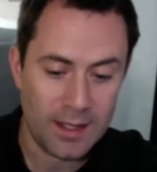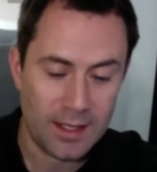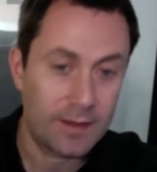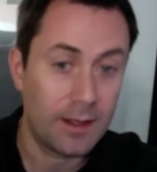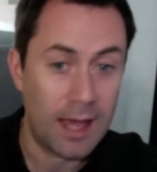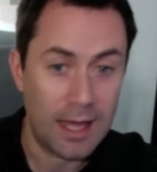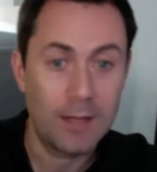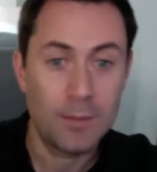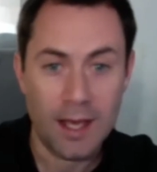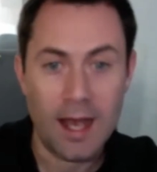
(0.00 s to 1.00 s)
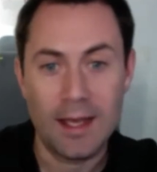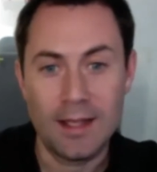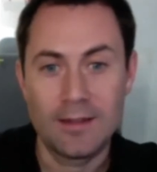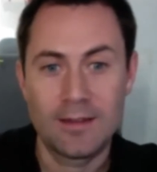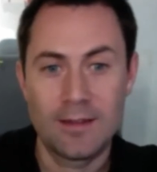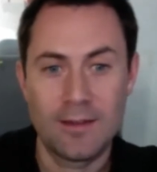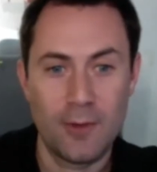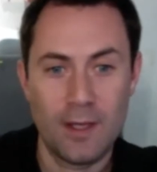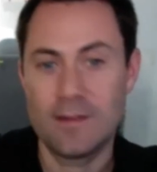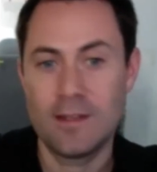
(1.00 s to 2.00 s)
gets aligned behind the
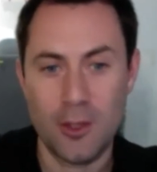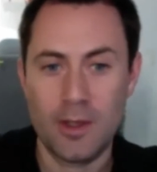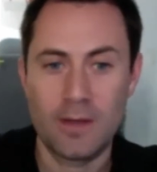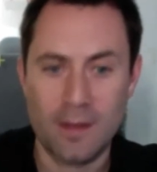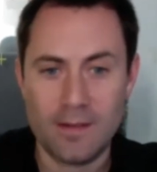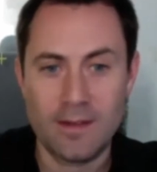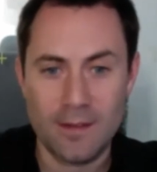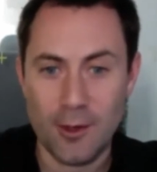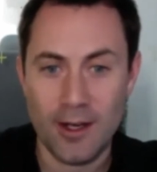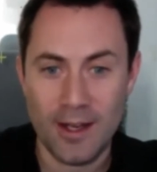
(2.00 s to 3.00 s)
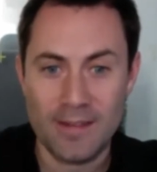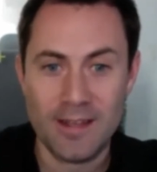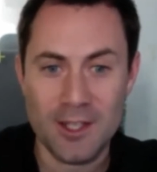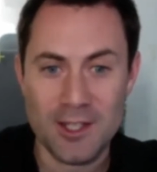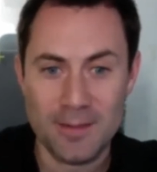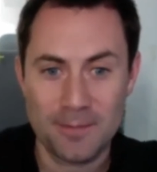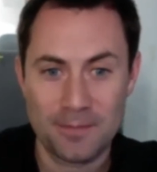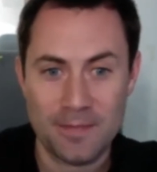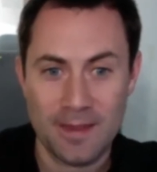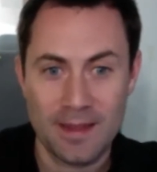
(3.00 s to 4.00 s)
reason you exist as an
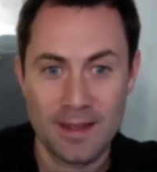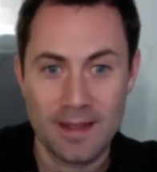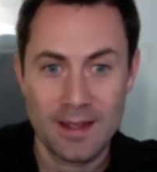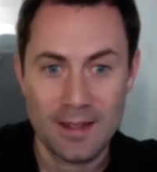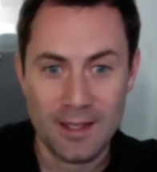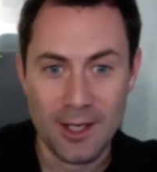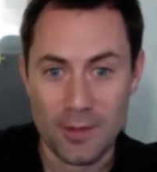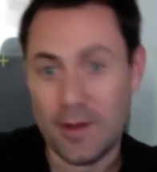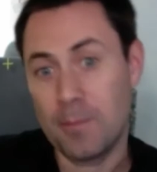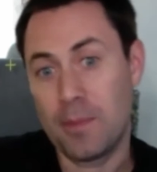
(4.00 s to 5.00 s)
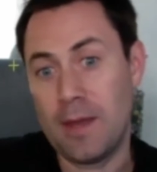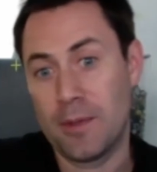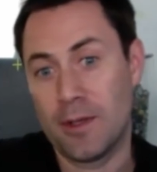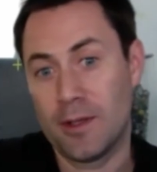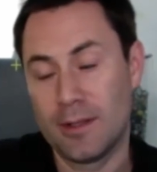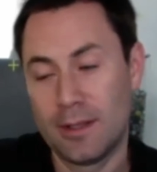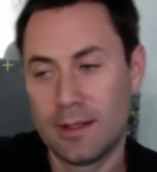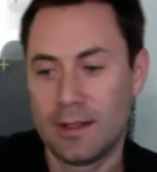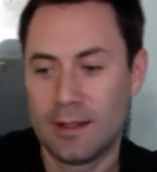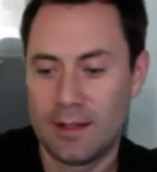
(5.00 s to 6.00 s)
organization. Some people
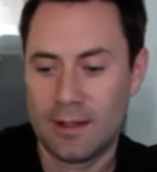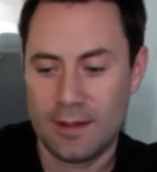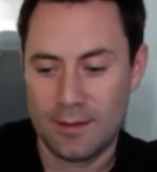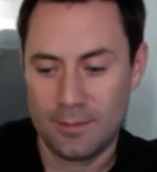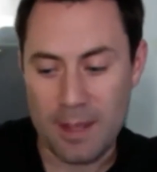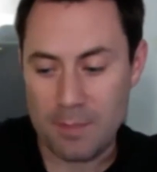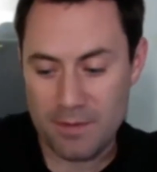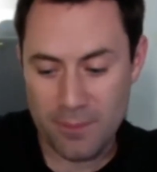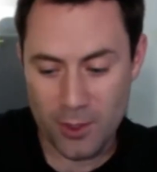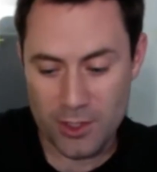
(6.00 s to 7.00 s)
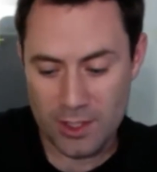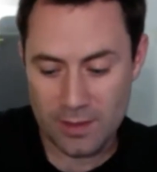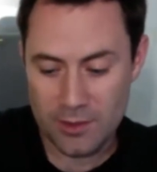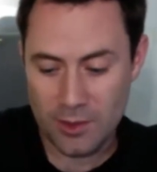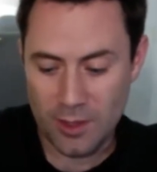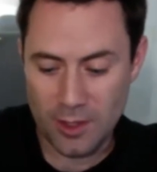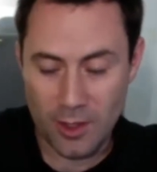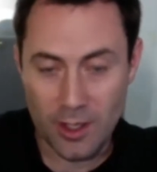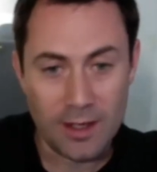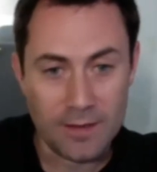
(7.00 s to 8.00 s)
might be fortunate, they join an
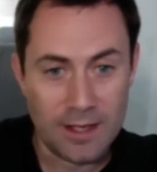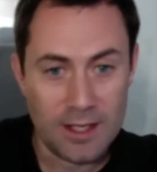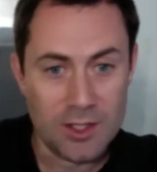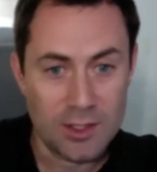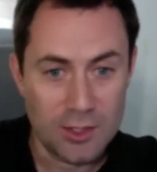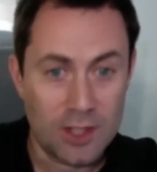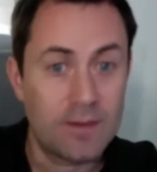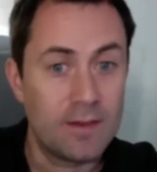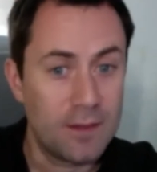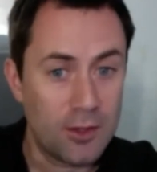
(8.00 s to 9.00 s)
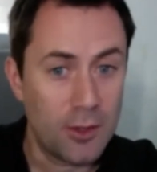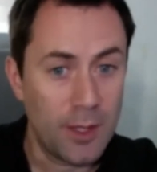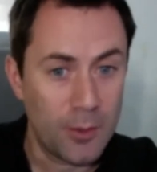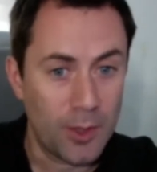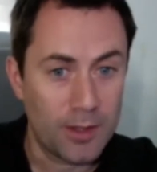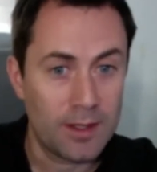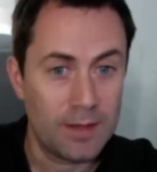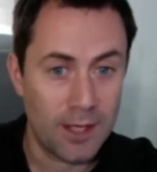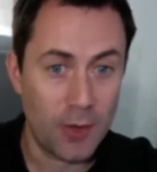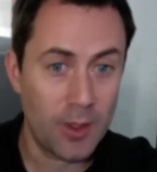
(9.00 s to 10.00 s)
organization just as they're doing one,
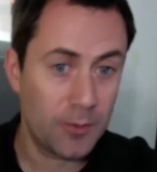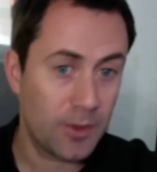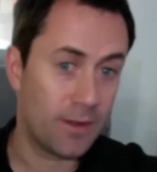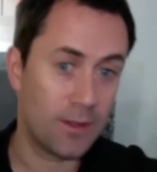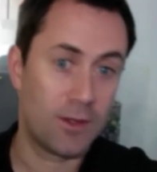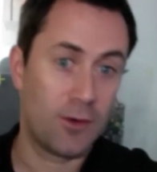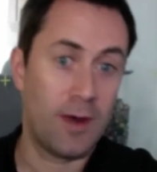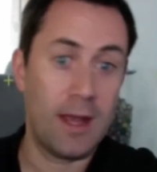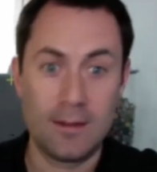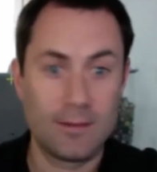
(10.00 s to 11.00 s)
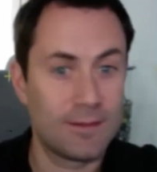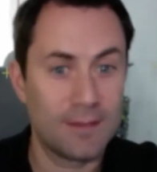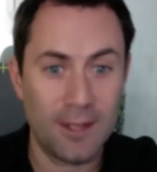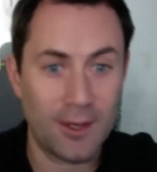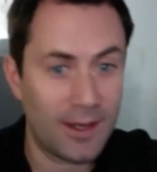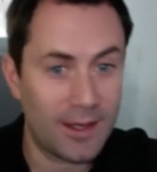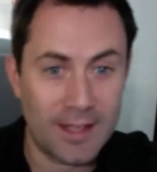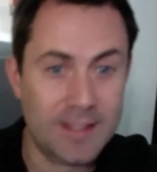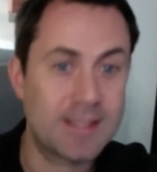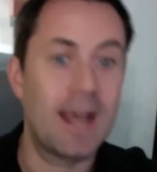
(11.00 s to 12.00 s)
and they go in with such great, like
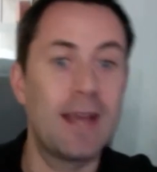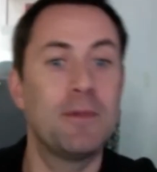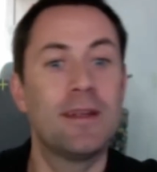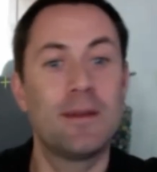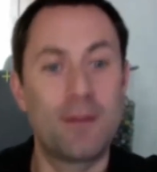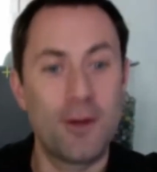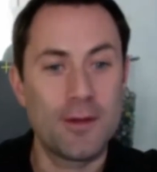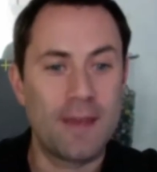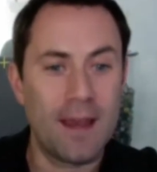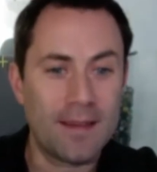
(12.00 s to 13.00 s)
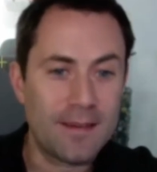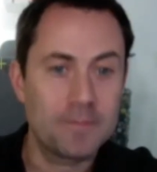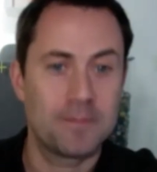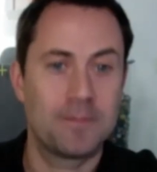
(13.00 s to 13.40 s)
excitement, enthusiasm.